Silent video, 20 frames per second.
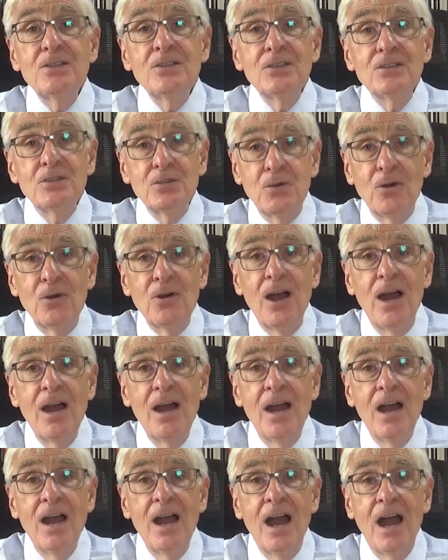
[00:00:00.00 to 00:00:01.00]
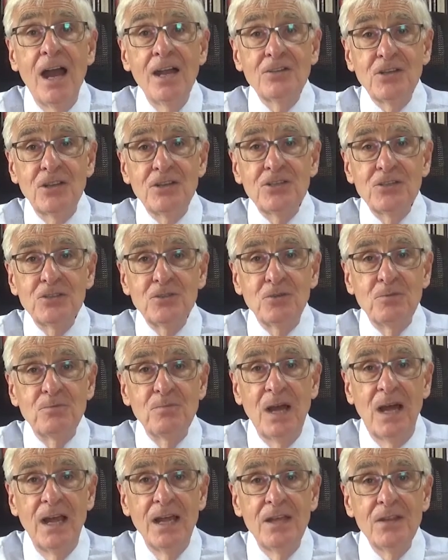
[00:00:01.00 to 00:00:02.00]
to the door, I just stood
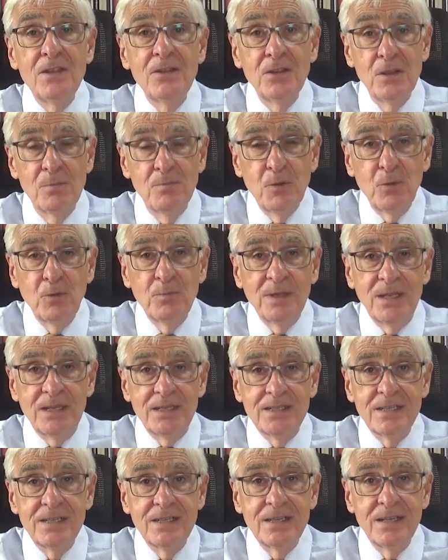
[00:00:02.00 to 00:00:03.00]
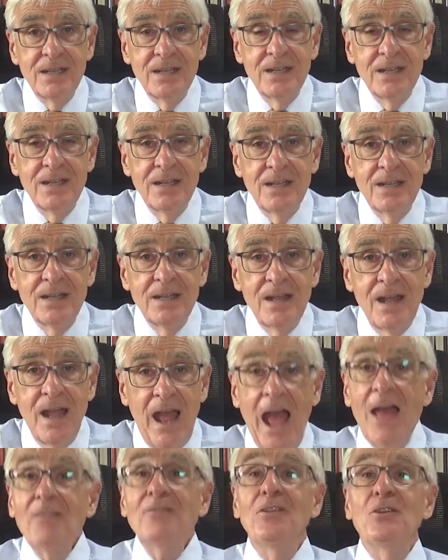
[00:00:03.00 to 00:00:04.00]
by the pulpit.
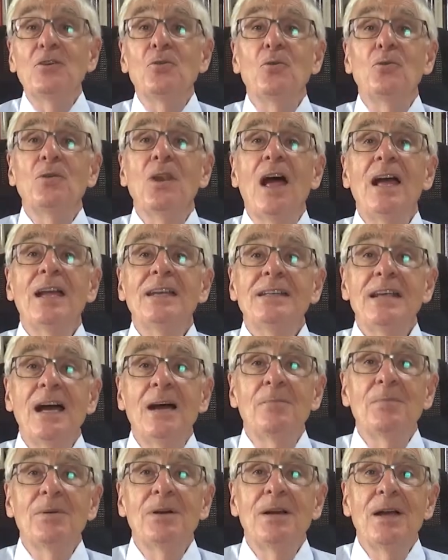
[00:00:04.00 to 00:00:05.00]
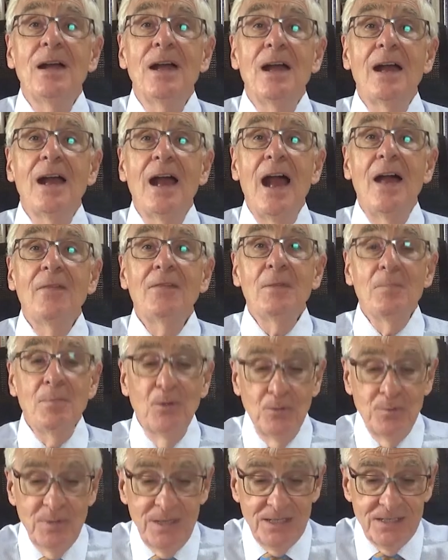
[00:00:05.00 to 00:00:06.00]
And they all lined up at the
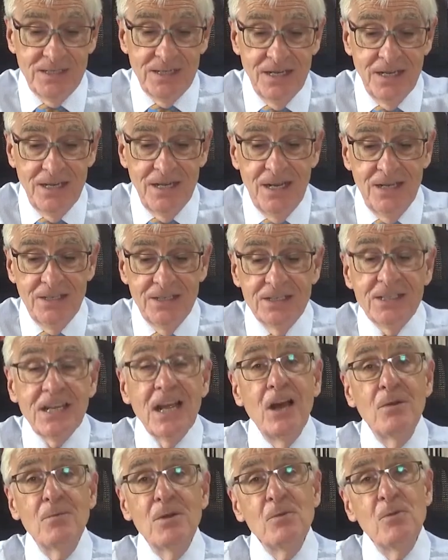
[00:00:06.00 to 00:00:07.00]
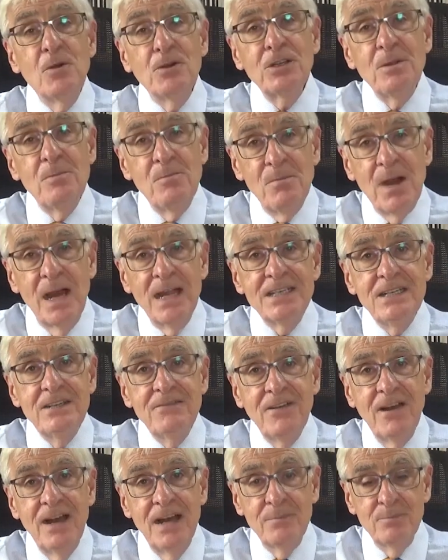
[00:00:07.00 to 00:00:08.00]
pulpit to tell me what a mighty
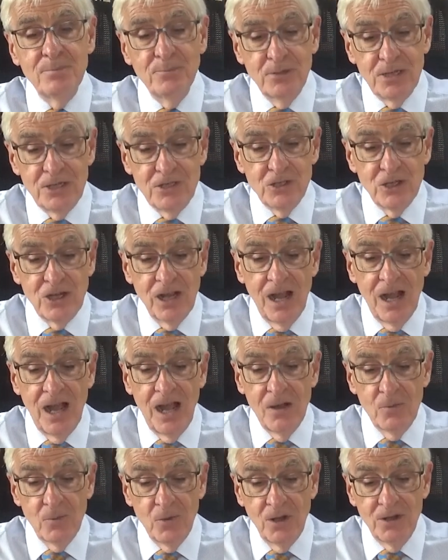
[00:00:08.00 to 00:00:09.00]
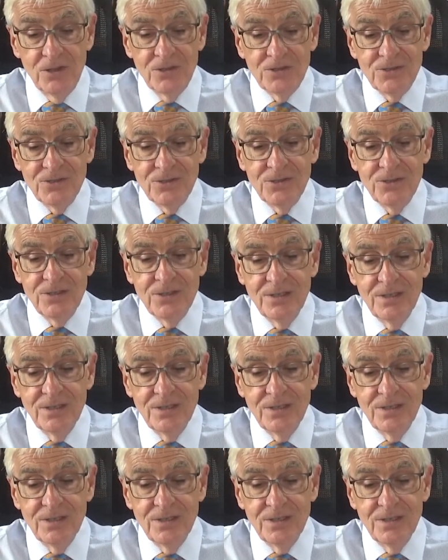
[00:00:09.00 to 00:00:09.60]
fine preacher I was.